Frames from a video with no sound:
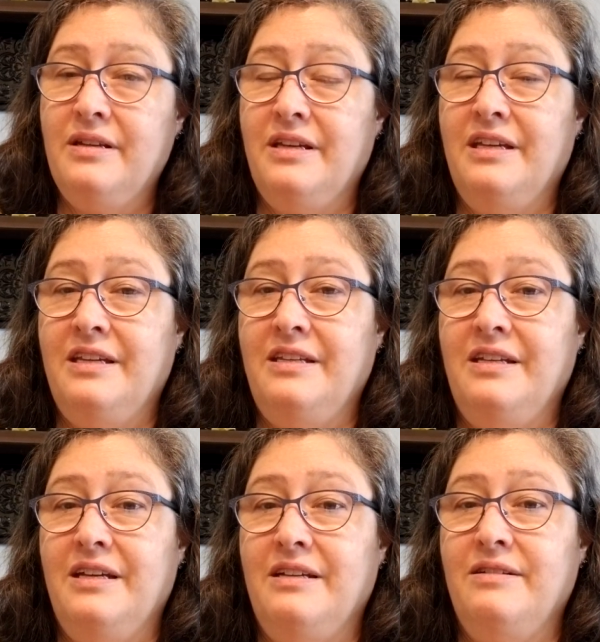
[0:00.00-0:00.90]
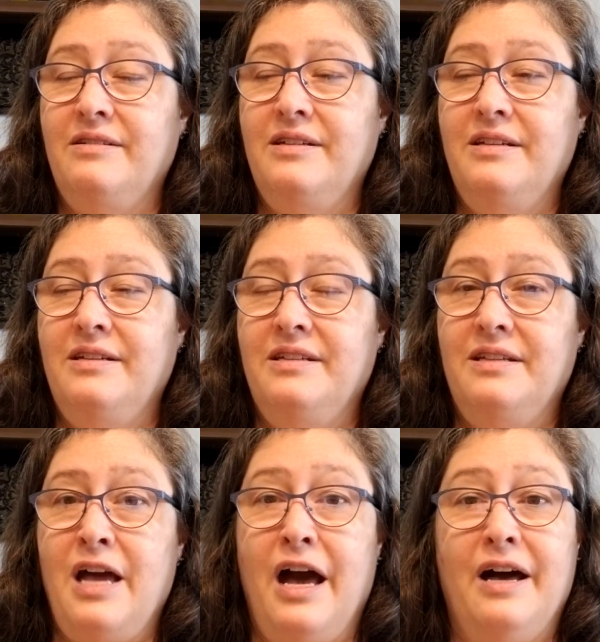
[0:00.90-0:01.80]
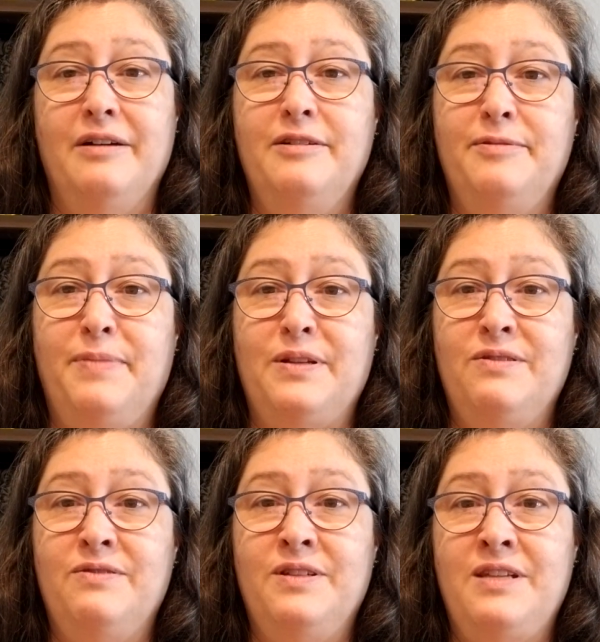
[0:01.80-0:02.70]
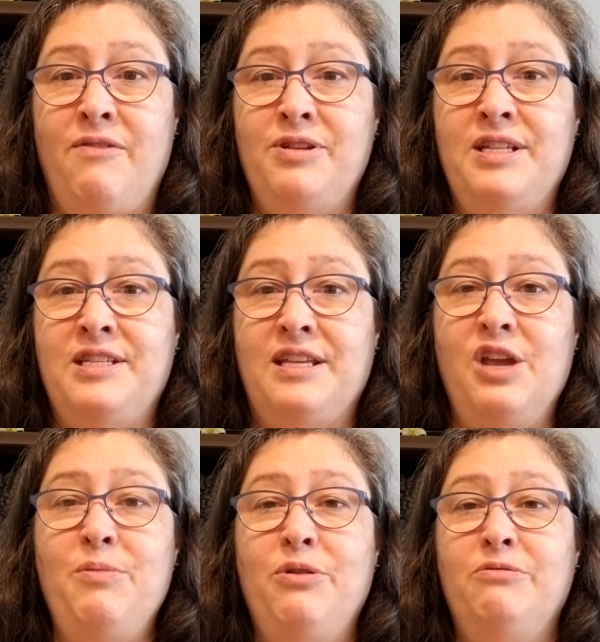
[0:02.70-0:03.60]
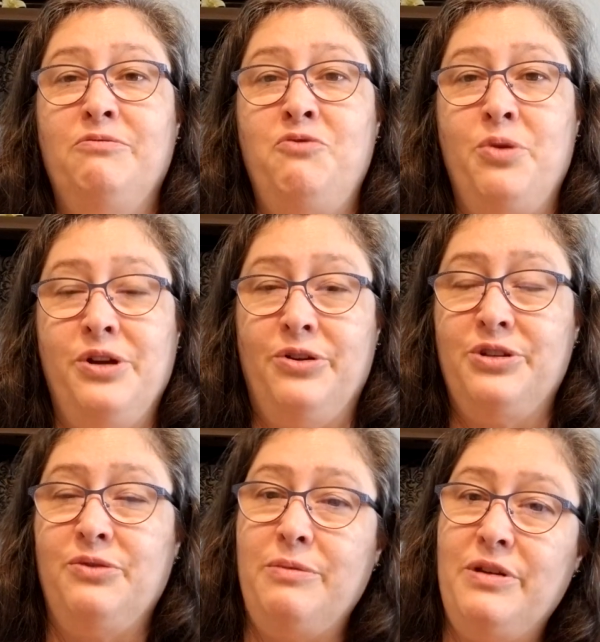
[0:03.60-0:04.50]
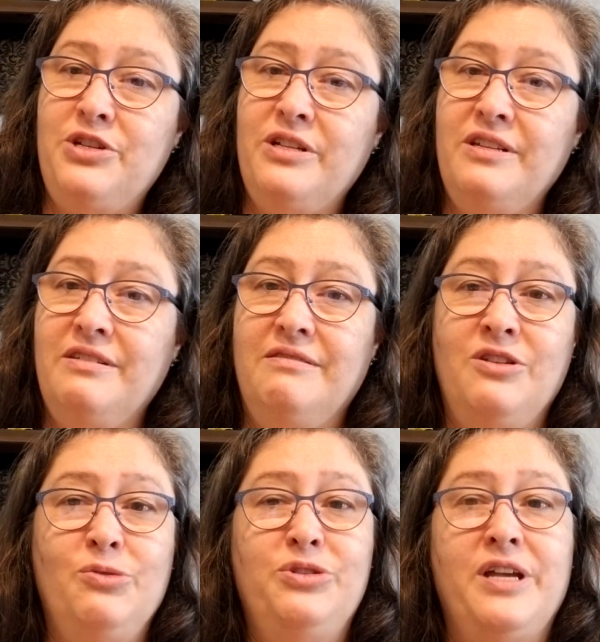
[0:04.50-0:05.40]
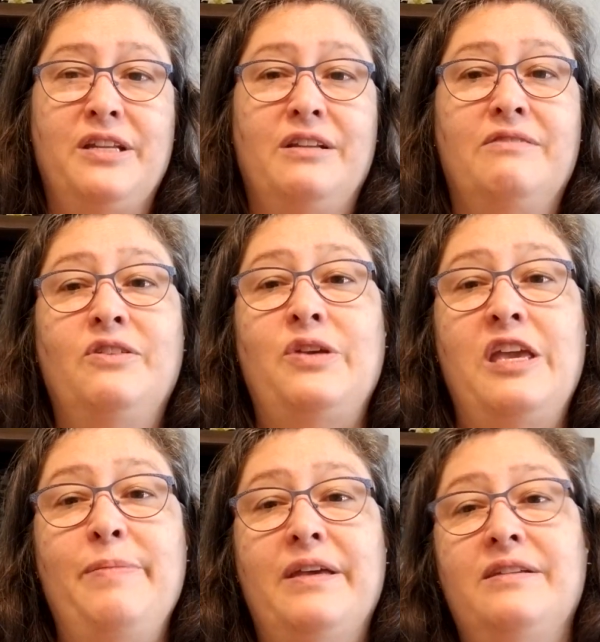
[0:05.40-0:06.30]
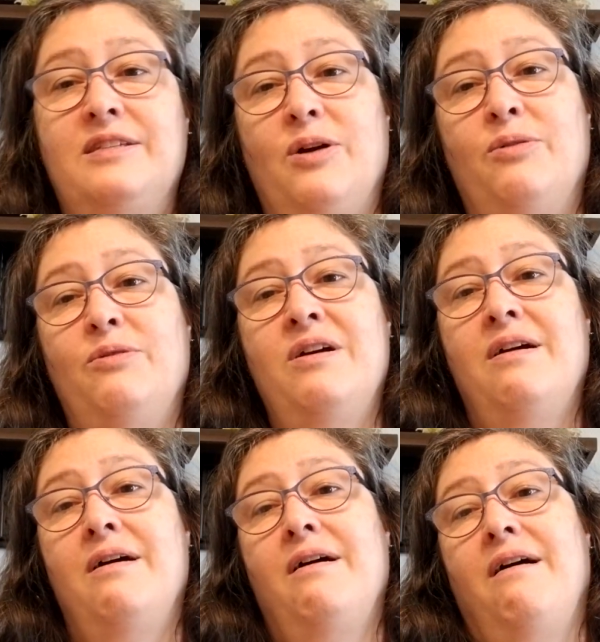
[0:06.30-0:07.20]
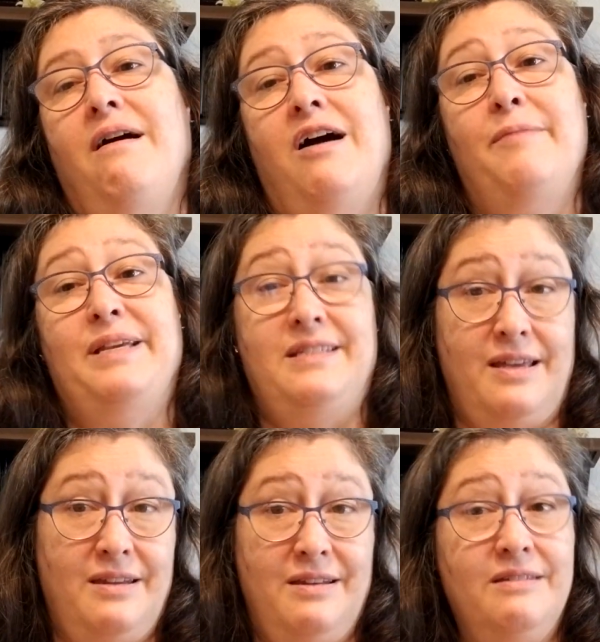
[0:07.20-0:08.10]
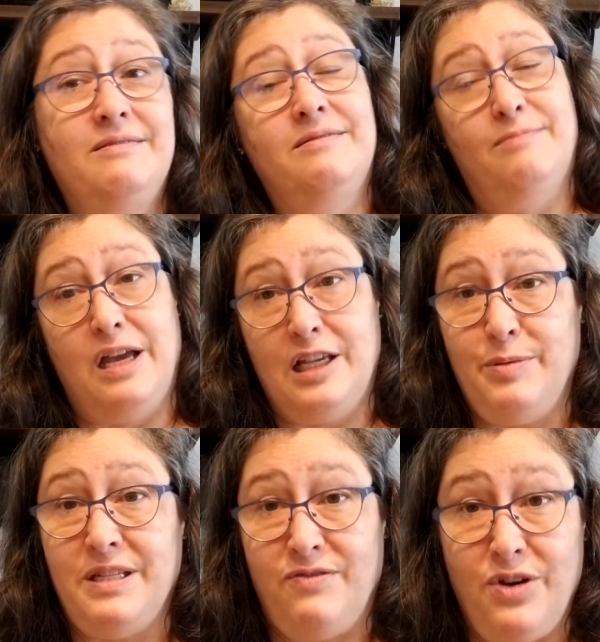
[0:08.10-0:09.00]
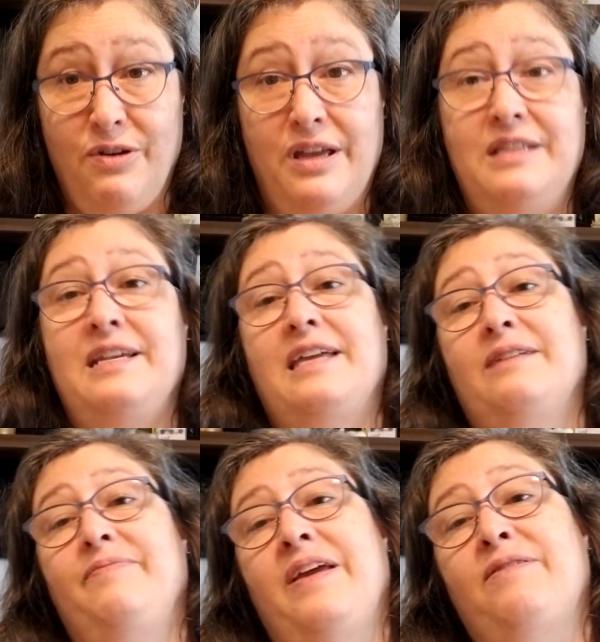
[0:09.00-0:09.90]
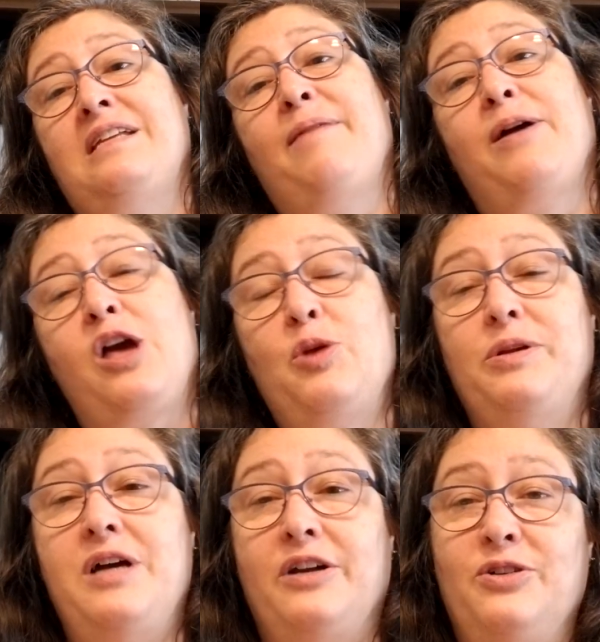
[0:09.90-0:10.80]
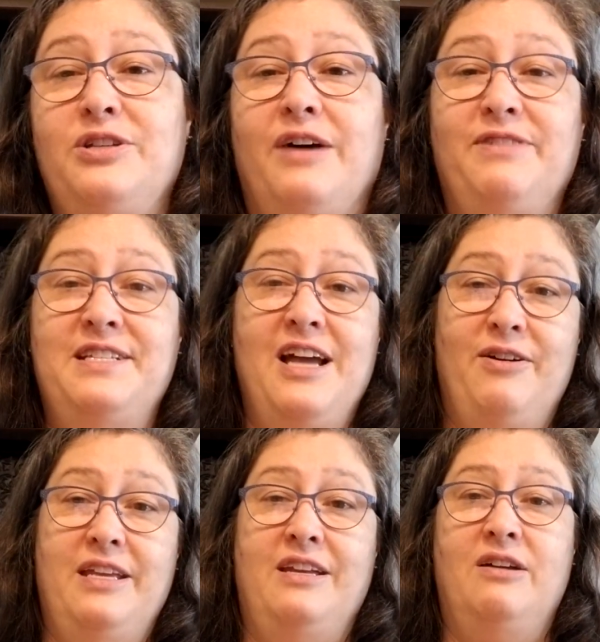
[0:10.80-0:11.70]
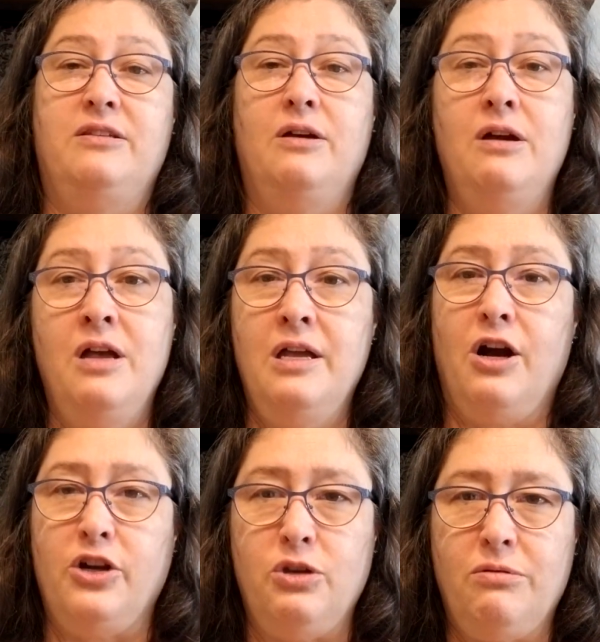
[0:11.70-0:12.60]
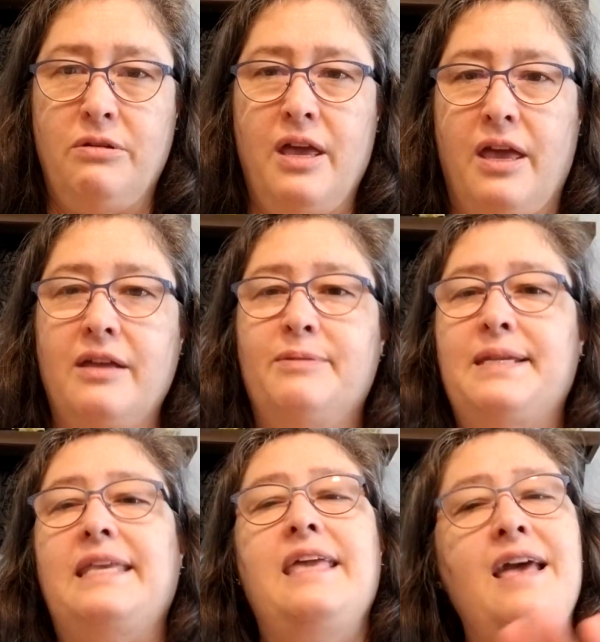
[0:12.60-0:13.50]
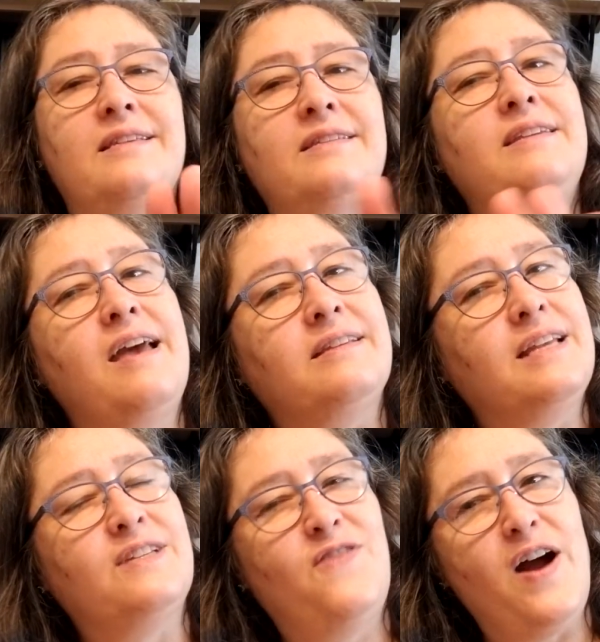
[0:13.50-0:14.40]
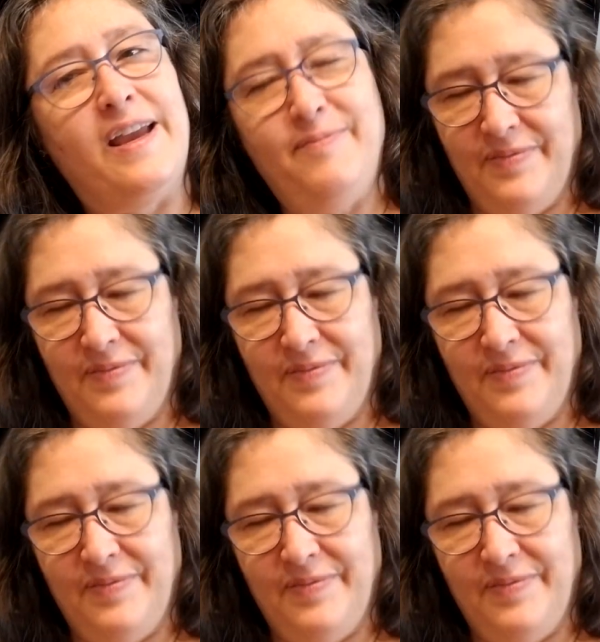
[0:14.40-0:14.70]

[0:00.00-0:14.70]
and but ever since the chemo, 4 years in remission, no sign of leukemia. So I'm excited. My husband's very excited. Every time I go to a doctor's office now, he goes, "Are you okay?" And I was like, yes, that's fine.